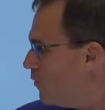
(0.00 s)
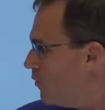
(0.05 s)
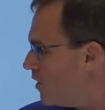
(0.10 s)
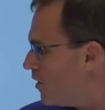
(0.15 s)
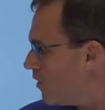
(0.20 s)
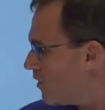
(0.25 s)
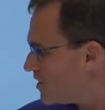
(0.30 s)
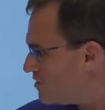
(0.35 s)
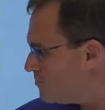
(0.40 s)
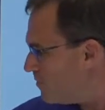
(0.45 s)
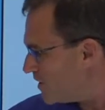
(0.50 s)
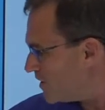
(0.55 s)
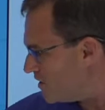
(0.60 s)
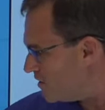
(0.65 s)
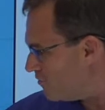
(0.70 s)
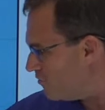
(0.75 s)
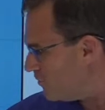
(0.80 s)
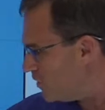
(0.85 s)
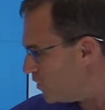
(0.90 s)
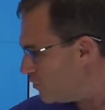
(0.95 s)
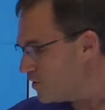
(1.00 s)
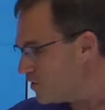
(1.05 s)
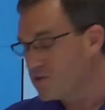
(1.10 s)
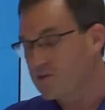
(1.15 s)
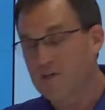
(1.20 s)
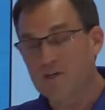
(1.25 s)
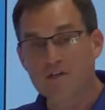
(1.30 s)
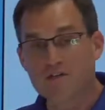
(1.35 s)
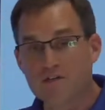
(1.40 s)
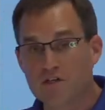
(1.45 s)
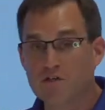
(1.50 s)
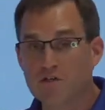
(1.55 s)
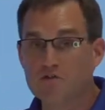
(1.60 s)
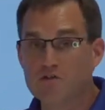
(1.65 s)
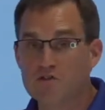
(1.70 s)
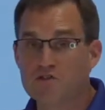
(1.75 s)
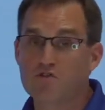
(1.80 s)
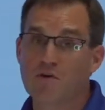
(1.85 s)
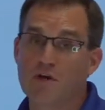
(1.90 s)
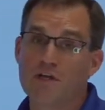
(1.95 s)
We are expecting Fiona to continue
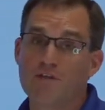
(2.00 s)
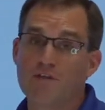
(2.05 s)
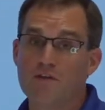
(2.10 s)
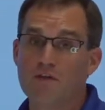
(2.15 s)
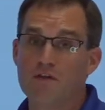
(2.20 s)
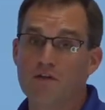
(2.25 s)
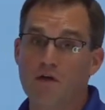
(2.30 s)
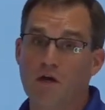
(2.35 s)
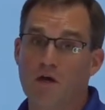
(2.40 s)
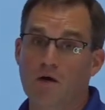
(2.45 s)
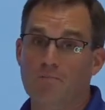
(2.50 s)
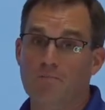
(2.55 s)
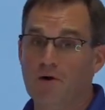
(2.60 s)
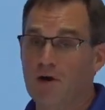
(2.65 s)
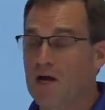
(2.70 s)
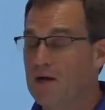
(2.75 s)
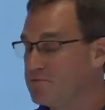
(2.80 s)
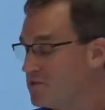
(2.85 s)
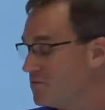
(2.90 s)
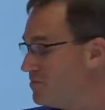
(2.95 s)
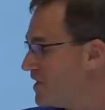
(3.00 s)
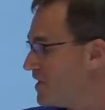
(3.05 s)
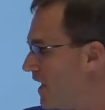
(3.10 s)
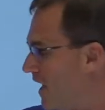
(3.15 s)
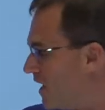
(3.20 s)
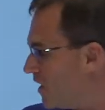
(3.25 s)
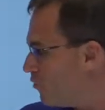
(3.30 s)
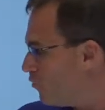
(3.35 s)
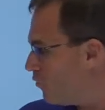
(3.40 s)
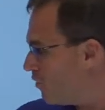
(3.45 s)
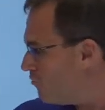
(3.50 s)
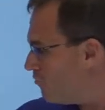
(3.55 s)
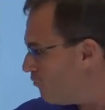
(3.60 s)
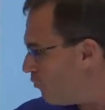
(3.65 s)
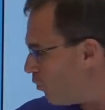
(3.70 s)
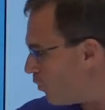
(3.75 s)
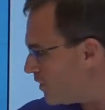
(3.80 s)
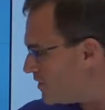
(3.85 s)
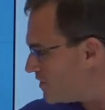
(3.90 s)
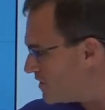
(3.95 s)
to strengthen, uh, perhaps up to category
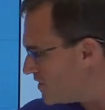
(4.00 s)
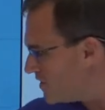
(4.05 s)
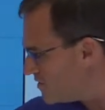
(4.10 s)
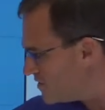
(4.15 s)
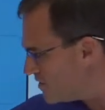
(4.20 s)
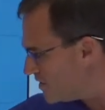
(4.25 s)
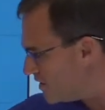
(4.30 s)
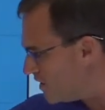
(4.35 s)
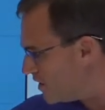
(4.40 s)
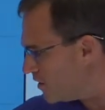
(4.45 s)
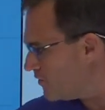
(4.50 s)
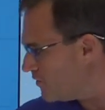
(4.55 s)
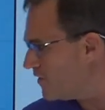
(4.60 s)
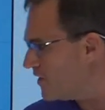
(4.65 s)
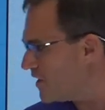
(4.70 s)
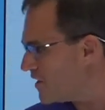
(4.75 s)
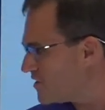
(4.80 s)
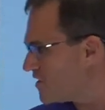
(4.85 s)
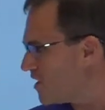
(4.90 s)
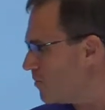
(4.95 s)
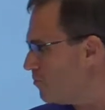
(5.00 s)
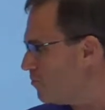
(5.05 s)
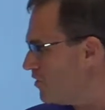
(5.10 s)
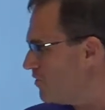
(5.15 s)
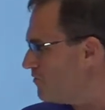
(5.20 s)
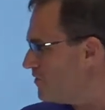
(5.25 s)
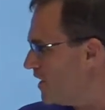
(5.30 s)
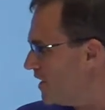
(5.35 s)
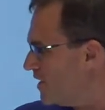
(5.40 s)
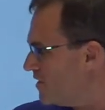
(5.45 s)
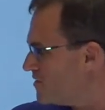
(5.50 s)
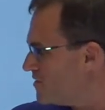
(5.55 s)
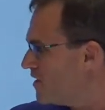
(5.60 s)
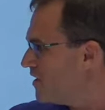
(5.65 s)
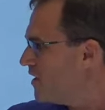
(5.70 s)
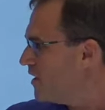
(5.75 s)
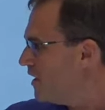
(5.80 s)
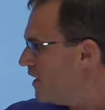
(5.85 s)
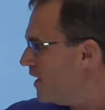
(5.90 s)
four intensity here in the next couple of days.